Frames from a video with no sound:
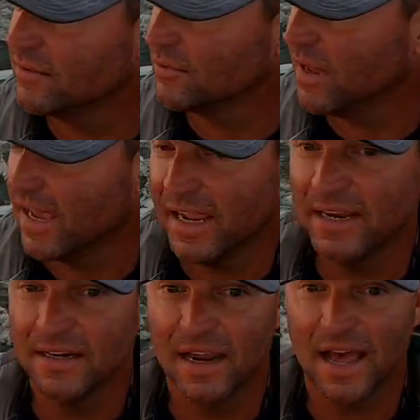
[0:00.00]
eight,
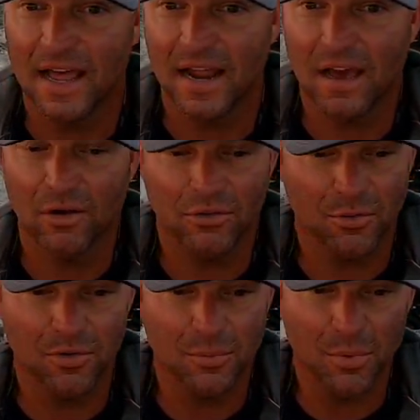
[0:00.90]
nine hours worth
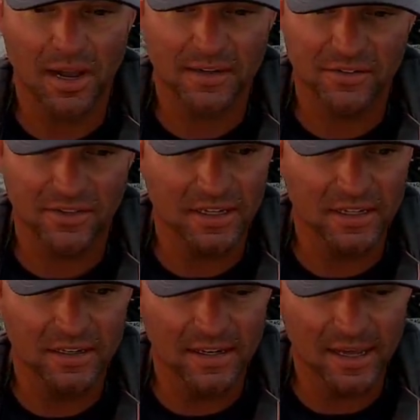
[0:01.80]
of practice again
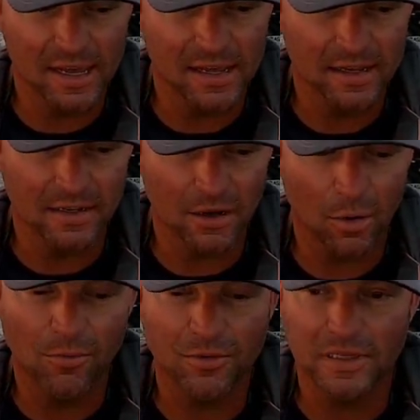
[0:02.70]
today, and
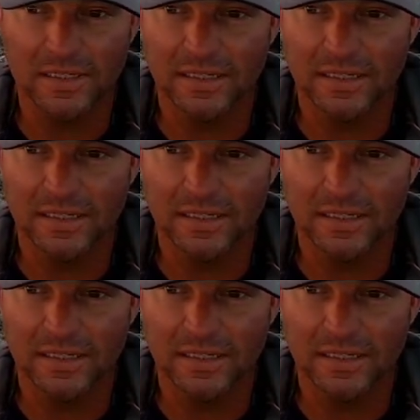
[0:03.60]
hopefully